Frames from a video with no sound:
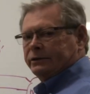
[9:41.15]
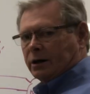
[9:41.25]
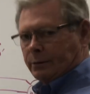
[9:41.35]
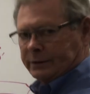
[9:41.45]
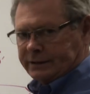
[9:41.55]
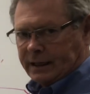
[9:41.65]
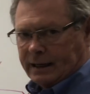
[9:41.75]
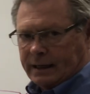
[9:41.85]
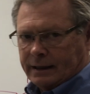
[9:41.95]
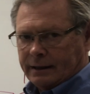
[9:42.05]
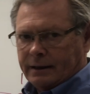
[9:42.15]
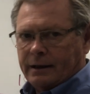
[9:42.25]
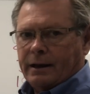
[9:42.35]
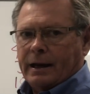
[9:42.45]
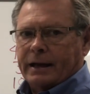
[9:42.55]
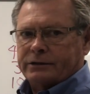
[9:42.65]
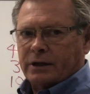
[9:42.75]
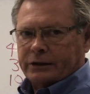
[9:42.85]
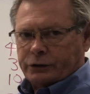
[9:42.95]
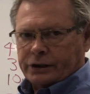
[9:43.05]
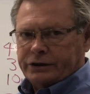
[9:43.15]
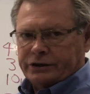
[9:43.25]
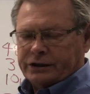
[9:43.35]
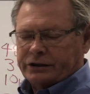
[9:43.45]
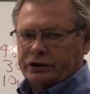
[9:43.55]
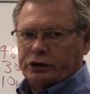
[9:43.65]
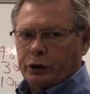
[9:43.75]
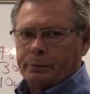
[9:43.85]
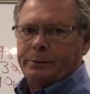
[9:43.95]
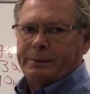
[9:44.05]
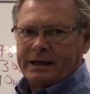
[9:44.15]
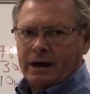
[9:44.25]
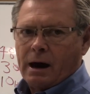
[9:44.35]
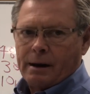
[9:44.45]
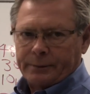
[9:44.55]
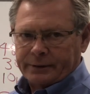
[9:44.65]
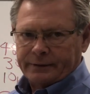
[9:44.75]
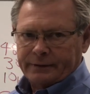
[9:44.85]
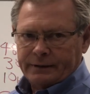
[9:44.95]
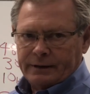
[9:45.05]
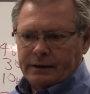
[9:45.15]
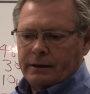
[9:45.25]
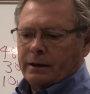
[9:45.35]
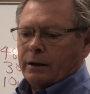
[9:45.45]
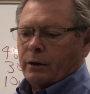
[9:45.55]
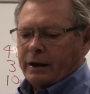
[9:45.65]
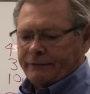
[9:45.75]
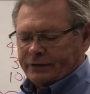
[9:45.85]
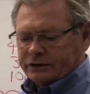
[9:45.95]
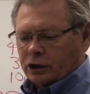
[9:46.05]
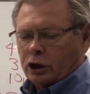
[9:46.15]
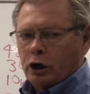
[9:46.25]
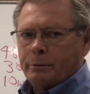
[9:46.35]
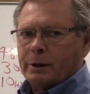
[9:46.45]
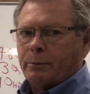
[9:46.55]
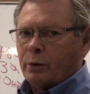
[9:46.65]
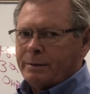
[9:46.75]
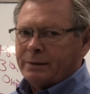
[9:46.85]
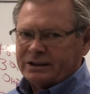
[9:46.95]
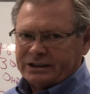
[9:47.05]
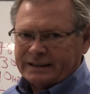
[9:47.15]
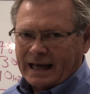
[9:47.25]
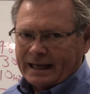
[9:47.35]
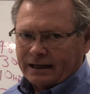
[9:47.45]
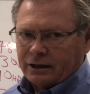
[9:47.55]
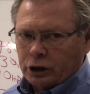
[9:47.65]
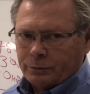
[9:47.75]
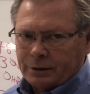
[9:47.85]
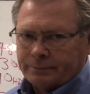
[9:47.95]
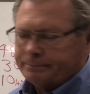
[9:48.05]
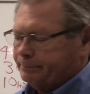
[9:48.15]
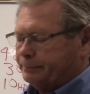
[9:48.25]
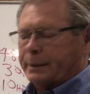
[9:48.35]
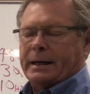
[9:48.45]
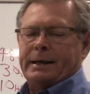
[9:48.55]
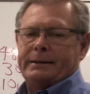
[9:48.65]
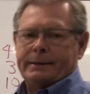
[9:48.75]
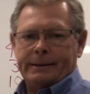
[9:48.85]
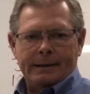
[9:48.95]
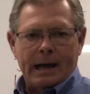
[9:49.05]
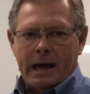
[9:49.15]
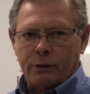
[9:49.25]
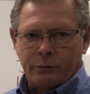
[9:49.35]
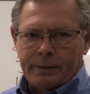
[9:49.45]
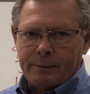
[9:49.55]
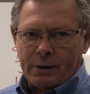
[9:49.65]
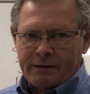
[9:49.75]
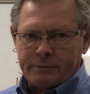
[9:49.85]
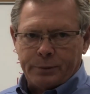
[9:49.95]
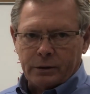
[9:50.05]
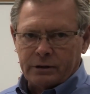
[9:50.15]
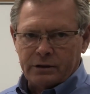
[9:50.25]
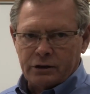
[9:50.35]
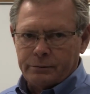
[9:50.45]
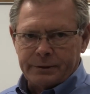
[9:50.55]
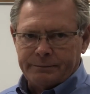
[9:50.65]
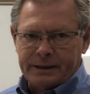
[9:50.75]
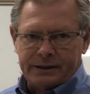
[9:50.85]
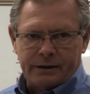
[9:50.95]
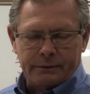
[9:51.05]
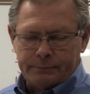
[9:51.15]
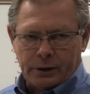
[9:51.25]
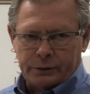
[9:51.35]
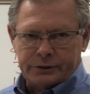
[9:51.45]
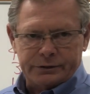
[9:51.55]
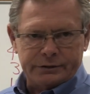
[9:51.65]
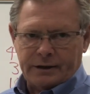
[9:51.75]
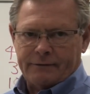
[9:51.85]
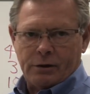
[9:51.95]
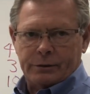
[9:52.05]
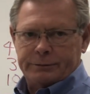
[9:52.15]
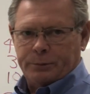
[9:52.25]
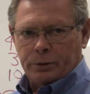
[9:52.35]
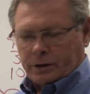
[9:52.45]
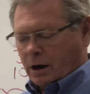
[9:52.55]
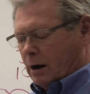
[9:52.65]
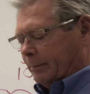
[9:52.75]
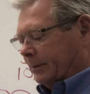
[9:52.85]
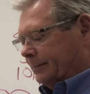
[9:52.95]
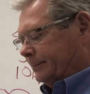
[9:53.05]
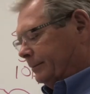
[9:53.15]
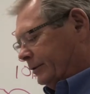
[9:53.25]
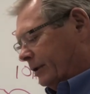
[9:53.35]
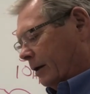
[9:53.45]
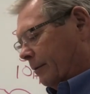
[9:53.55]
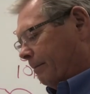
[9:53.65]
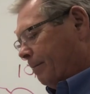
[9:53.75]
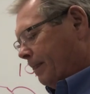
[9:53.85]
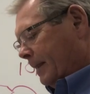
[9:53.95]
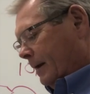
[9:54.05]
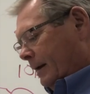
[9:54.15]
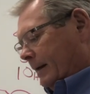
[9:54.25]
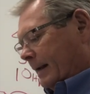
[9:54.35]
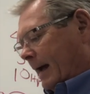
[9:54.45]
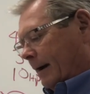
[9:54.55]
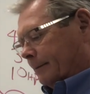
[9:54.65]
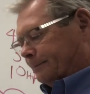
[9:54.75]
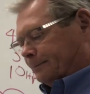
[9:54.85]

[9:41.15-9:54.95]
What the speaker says: all we say. As electricians, it's assumed to be copper. If it's aluminum, we must state aluminum. But I don't remember ever pulling aluminum into motors. I've always pulled copper. So, now,